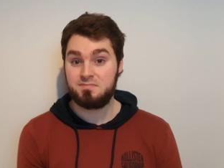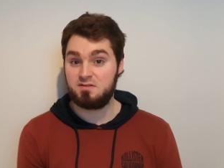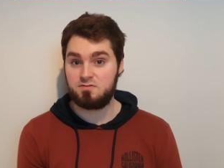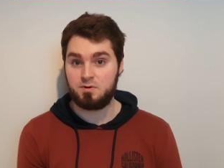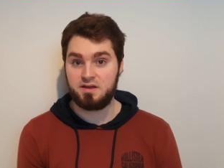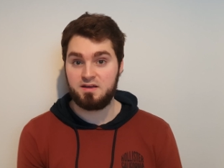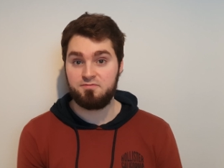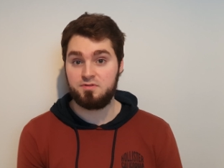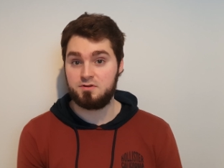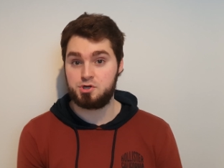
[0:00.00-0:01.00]
This way
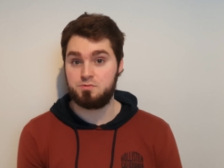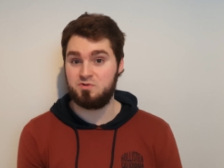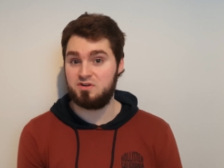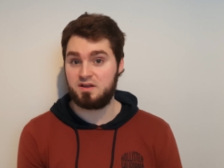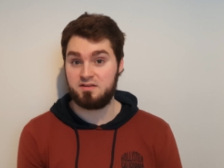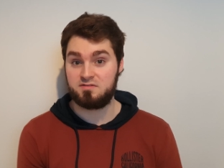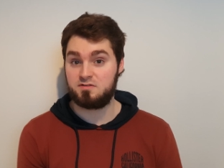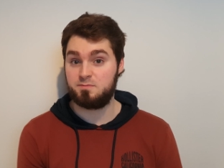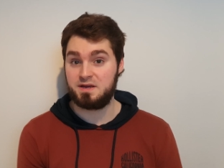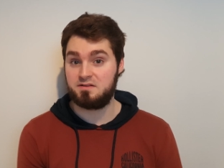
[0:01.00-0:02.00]
everything should work as
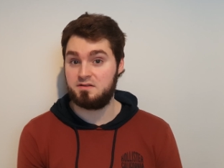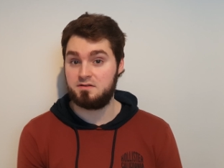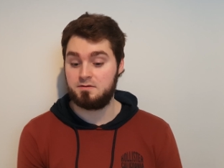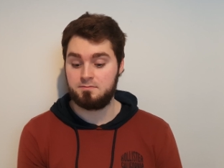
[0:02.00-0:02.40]
expected.